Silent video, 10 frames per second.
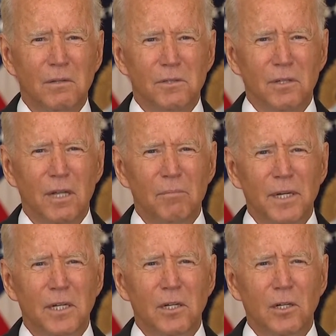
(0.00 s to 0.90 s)
So let me
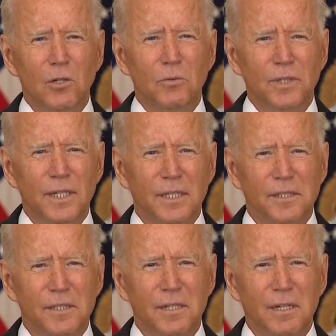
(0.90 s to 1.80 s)
conclude with
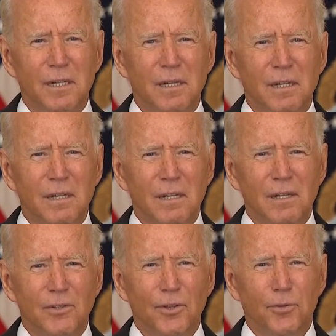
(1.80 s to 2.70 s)
this.
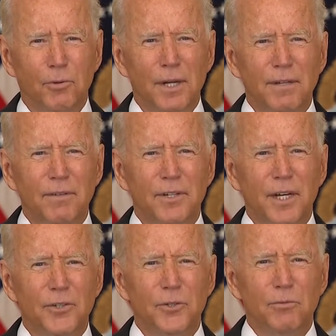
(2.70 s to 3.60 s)
The threat of the
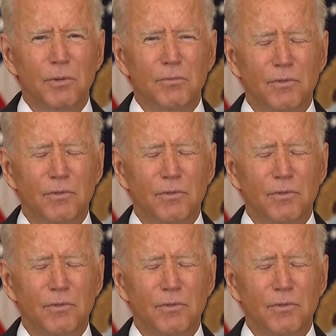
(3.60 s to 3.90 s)
Delta re-